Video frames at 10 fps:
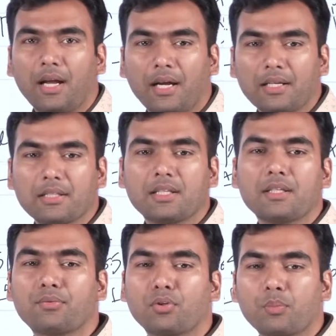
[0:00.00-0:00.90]
at least these
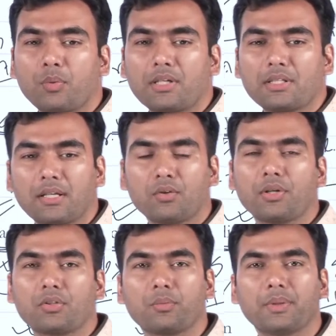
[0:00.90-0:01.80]
4 points are
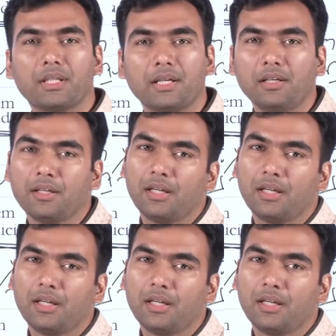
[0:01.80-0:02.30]
going to be there